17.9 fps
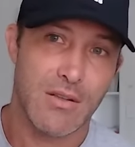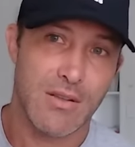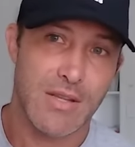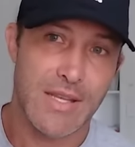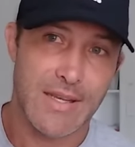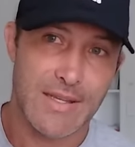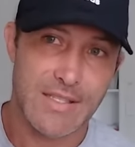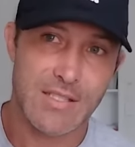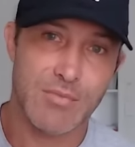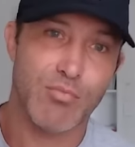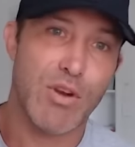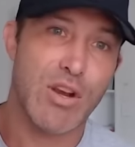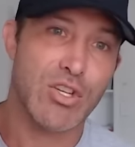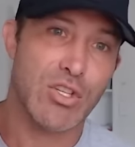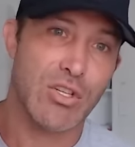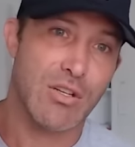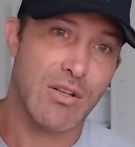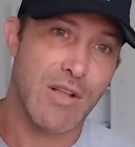the
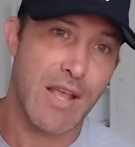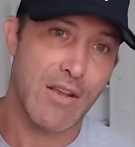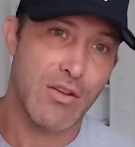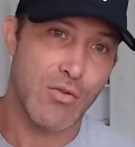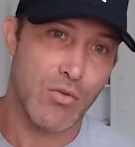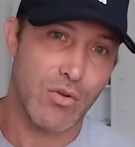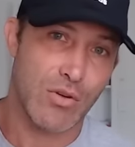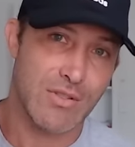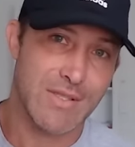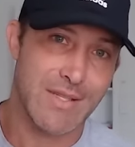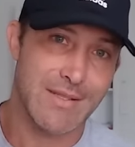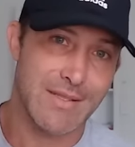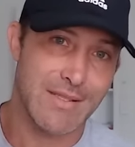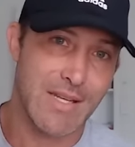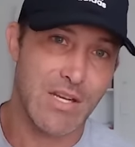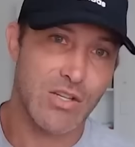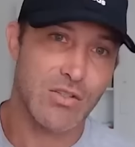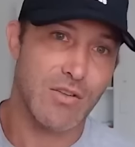expression and your
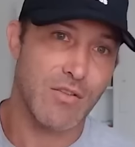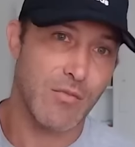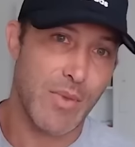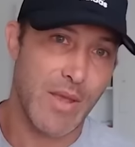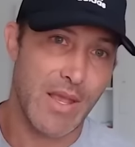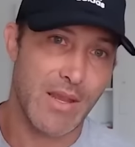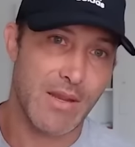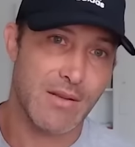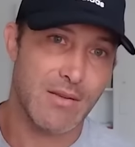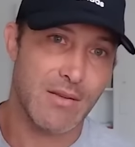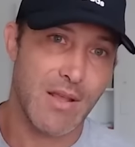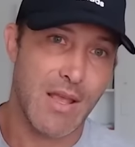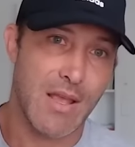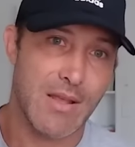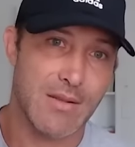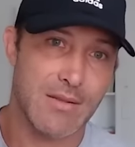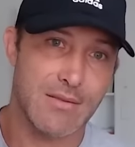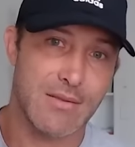sensation of pain
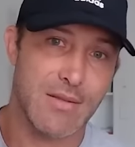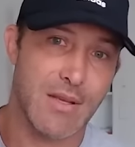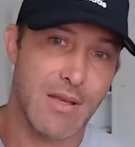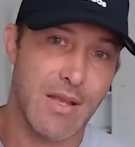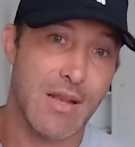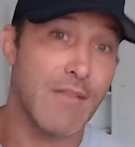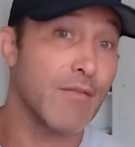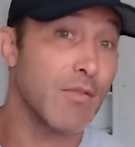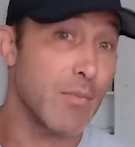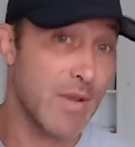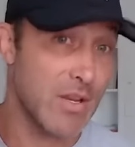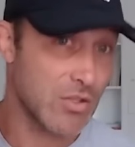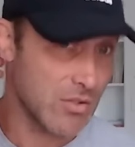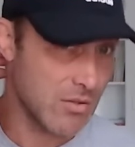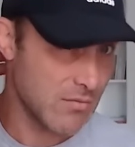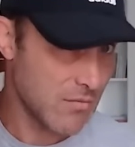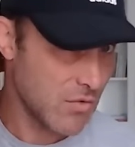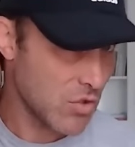and
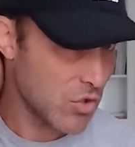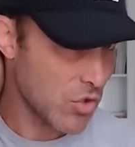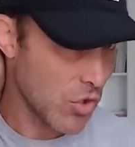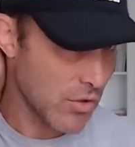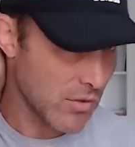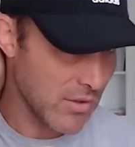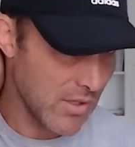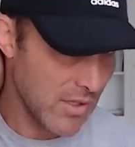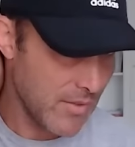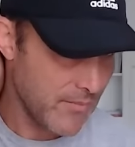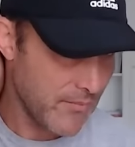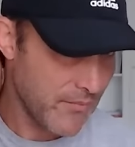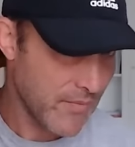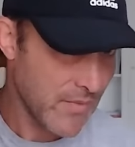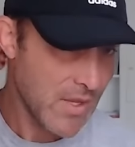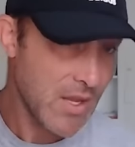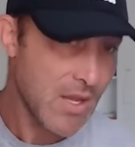inflammation, certainly.